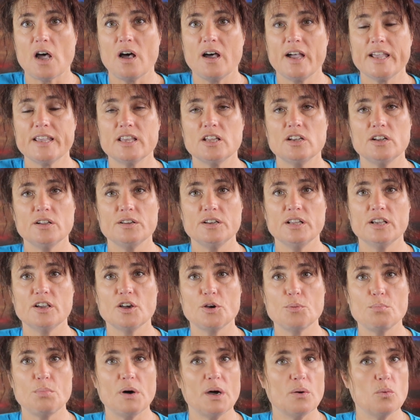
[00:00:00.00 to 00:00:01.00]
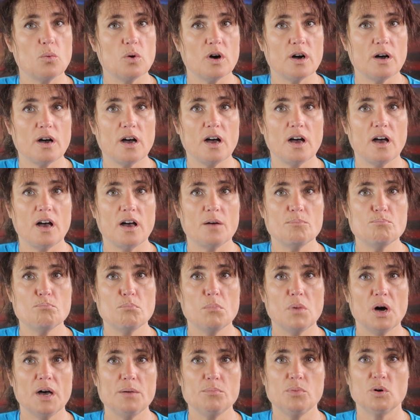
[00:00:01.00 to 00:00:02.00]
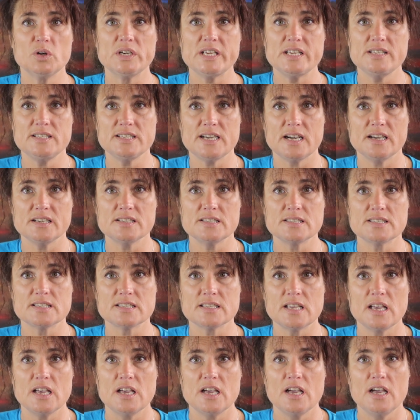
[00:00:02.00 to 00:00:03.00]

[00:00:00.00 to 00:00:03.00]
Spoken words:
I can only go by what my body does.